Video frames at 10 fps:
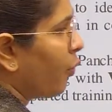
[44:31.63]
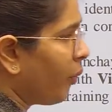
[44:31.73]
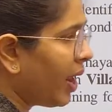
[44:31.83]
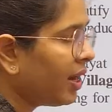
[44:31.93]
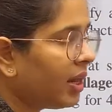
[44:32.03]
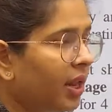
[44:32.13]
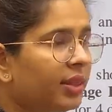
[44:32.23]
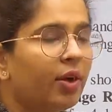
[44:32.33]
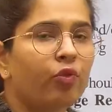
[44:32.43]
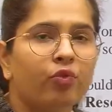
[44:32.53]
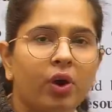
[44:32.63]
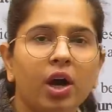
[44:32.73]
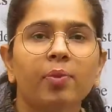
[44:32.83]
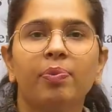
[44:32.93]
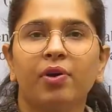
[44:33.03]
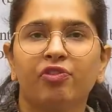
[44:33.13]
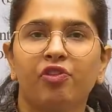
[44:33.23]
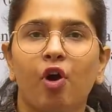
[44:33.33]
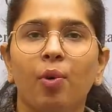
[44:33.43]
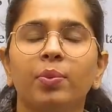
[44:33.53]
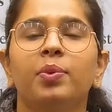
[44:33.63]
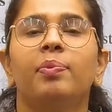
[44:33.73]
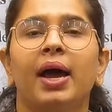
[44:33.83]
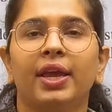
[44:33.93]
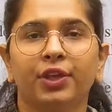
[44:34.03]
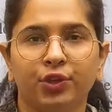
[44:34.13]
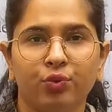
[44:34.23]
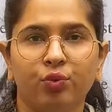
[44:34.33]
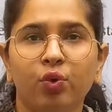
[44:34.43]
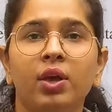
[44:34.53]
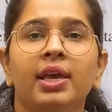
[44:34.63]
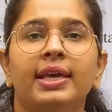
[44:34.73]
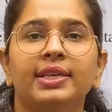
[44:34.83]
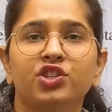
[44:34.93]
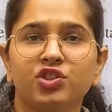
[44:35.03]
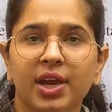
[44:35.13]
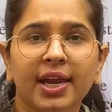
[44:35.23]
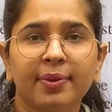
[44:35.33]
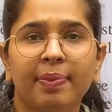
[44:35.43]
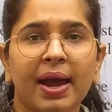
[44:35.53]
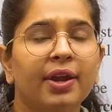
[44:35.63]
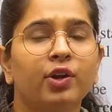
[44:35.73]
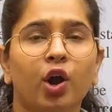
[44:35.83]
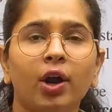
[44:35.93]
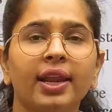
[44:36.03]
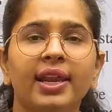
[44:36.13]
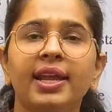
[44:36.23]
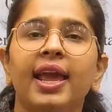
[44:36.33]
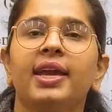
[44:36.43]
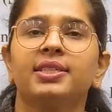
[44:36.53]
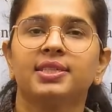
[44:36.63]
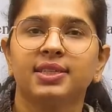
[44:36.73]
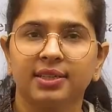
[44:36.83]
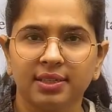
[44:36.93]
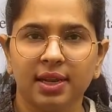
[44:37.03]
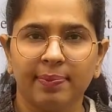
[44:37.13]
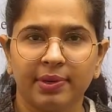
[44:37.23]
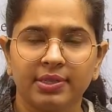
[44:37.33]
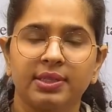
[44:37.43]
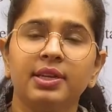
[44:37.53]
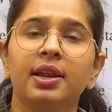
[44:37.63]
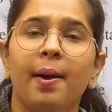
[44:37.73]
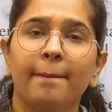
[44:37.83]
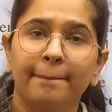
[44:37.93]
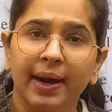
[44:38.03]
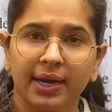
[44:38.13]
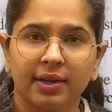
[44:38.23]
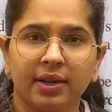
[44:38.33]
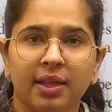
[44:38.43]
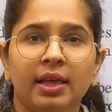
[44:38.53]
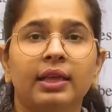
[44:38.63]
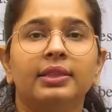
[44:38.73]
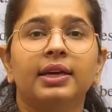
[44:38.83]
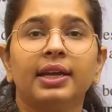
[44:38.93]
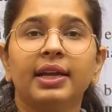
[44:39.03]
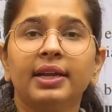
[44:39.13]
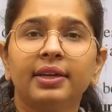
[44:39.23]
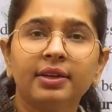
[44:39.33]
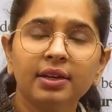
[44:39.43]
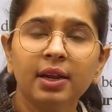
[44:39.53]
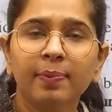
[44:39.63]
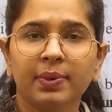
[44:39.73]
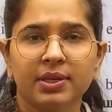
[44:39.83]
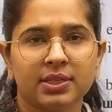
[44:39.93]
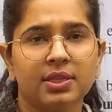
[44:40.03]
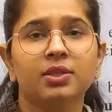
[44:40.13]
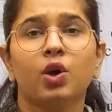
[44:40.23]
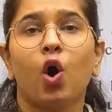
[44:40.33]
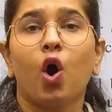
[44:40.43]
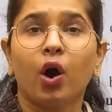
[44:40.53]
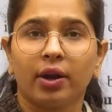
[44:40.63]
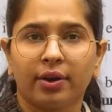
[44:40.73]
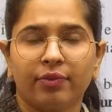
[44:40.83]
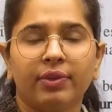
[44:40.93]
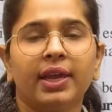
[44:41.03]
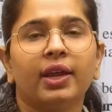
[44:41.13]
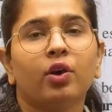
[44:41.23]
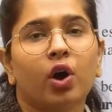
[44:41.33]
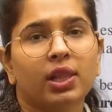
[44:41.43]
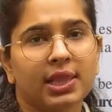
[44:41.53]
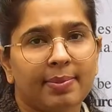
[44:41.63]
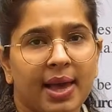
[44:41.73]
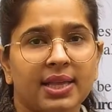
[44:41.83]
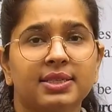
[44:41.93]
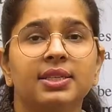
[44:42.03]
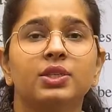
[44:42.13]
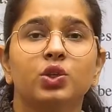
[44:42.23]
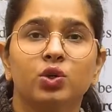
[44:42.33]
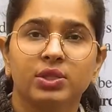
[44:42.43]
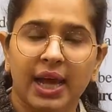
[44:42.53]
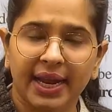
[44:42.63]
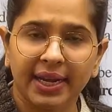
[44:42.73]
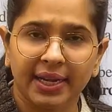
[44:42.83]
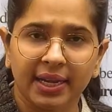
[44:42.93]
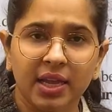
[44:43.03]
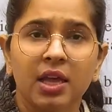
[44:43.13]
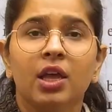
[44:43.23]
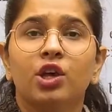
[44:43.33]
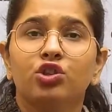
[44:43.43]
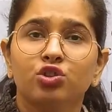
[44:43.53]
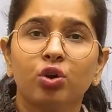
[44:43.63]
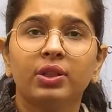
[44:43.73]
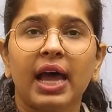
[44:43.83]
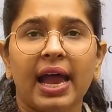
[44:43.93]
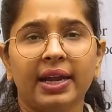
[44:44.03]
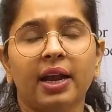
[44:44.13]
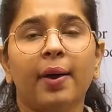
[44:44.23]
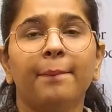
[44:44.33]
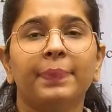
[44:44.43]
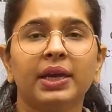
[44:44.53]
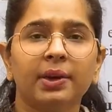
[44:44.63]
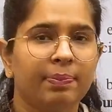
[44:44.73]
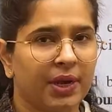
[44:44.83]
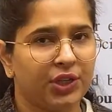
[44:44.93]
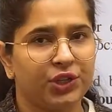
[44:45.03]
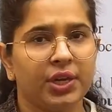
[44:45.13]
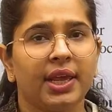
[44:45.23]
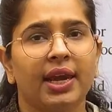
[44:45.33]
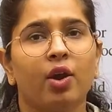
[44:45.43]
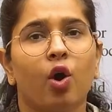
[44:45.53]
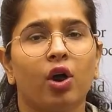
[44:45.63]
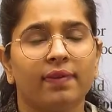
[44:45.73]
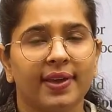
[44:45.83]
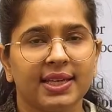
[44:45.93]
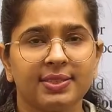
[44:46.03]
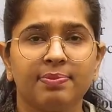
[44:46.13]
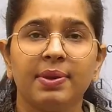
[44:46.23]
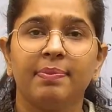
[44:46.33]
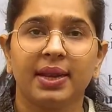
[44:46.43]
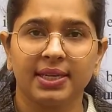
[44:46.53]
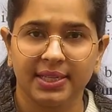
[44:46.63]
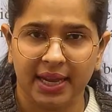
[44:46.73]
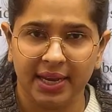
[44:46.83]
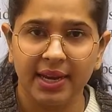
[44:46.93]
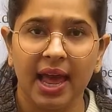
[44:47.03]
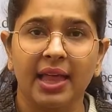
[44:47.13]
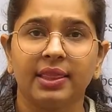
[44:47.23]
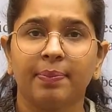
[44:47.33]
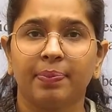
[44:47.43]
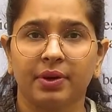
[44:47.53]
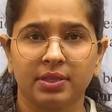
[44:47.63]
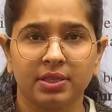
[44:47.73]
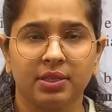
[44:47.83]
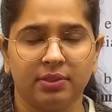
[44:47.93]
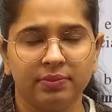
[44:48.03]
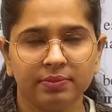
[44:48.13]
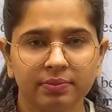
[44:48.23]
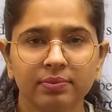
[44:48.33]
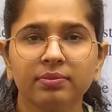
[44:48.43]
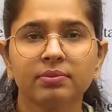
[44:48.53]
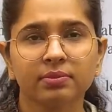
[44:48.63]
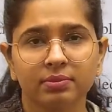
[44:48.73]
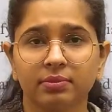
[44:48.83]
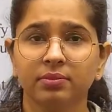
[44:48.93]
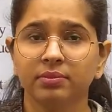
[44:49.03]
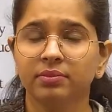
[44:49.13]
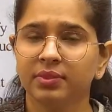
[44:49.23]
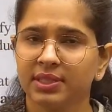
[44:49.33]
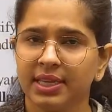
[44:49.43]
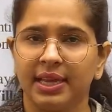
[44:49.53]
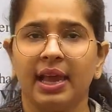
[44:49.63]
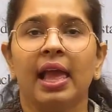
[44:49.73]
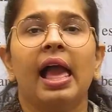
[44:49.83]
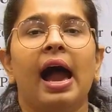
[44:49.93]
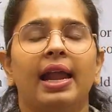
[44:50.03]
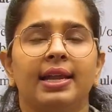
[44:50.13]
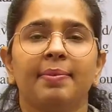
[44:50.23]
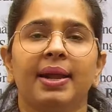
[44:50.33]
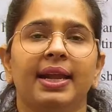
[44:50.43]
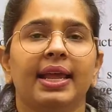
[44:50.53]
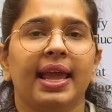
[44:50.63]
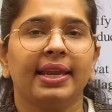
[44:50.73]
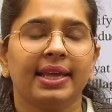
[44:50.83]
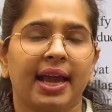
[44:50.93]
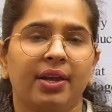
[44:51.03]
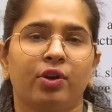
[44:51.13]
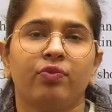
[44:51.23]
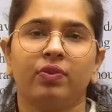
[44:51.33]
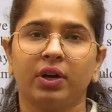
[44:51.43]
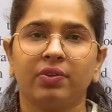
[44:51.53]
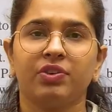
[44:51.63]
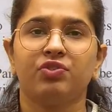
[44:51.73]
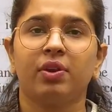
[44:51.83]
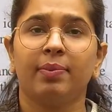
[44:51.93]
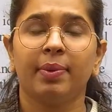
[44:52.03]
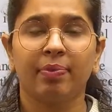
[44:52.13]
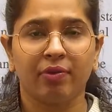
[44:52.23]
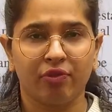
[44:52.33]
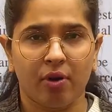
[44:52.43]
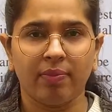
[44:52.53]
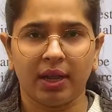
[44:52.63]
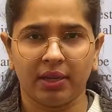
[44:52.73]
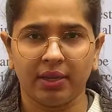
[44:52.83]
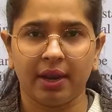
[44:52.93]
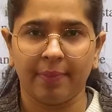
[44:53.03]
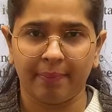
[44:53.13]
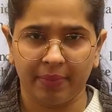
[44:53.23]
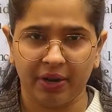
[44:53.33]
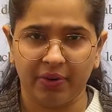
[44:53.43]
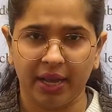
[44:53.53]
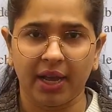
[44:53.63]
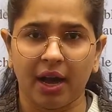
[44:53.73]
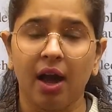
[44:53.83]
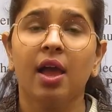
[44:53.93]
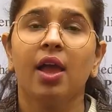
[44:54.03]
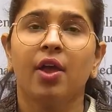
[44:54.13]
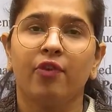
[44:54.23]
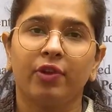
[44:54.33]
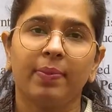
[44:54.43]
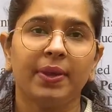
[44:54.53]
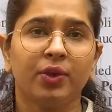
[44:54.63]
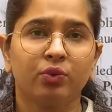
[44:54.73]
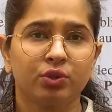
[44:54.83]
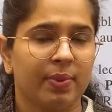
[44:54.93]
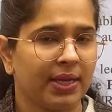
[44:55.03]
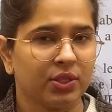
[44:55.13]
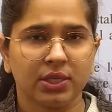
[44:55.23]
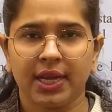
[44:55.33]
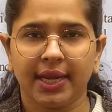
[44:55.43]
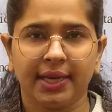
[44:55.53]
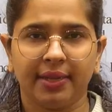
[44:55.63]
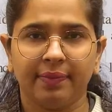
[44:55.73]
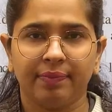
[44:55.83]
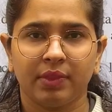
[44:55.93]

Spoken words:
when the work performed by you is checked by not any external person but the internal persons, or we can call them as the society, so that a peer pressure can always be maintained and the person, see, ultimately any kind of work which will be performed under Manrega will be used by society.